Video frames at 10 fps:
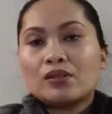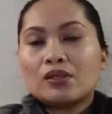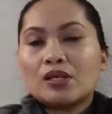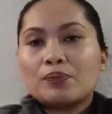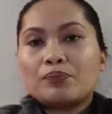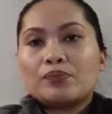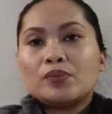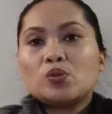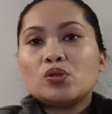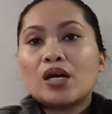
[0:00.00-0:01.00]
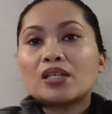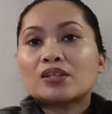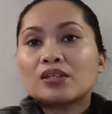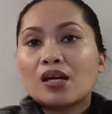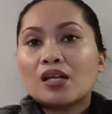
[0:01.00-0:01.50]
Tip: do not
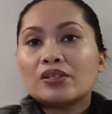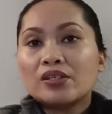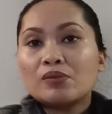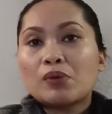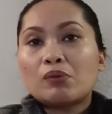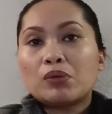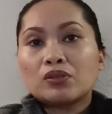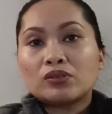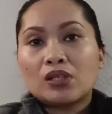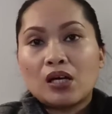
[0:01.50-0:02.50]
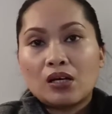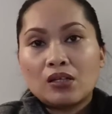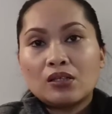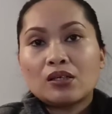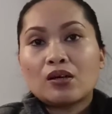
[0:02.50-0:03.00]
tell them about the
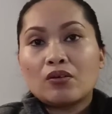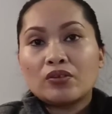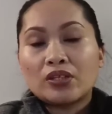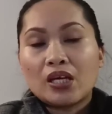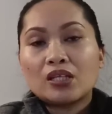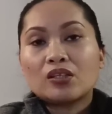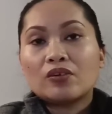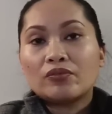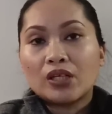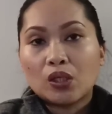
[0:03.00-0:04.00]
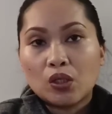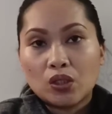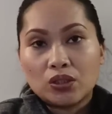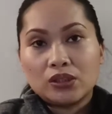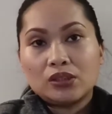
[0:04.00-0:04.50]
content of the
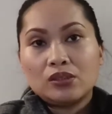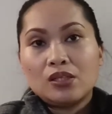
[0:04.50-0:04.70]
course.